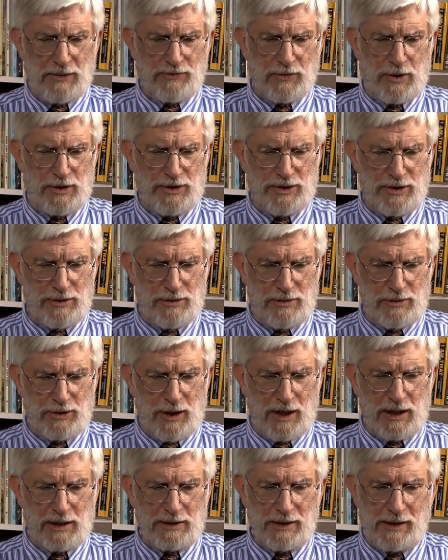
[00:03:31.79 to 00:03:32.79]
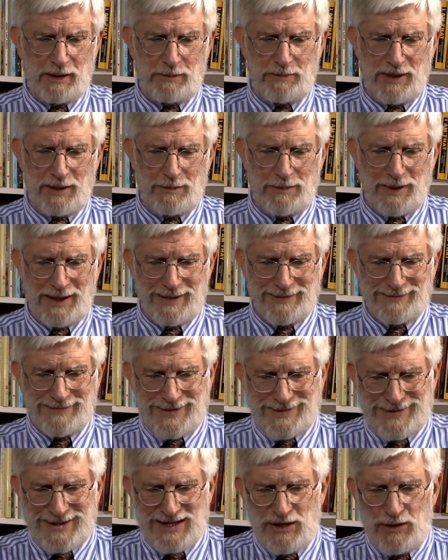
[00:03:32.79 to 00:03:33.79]
Could you talk a little bit about
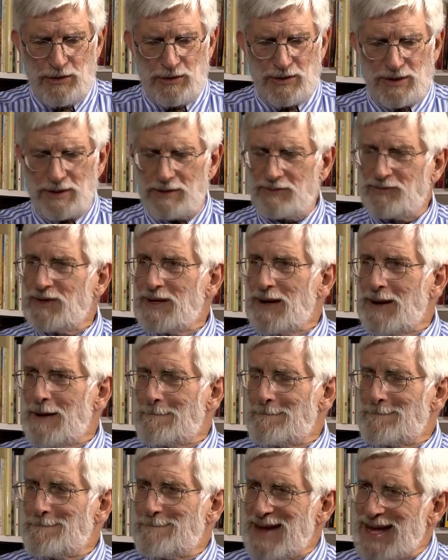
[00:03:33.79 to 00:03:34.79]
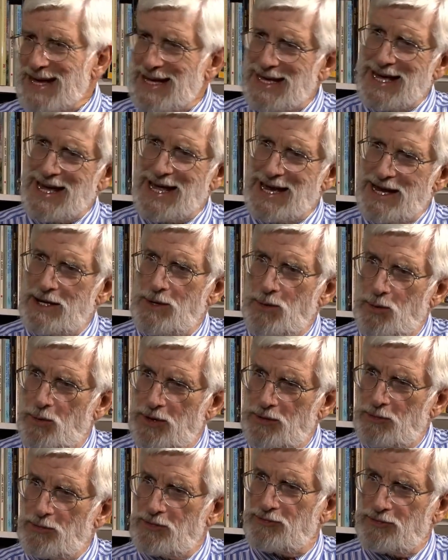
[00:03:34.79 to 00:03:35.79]
the use of man
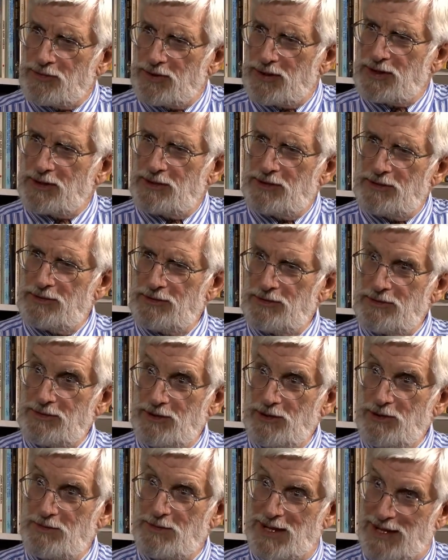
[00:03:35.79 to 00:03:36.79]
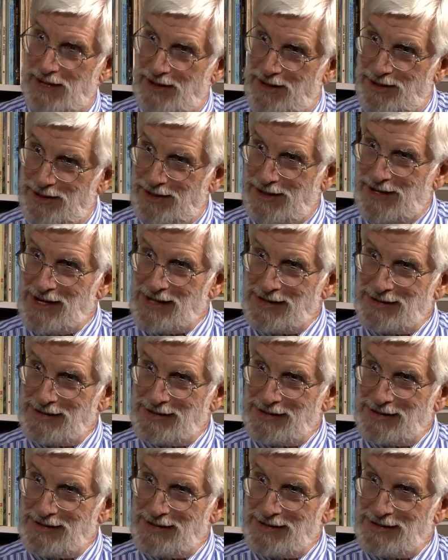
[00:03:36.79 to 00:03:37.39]
when referring to humanity?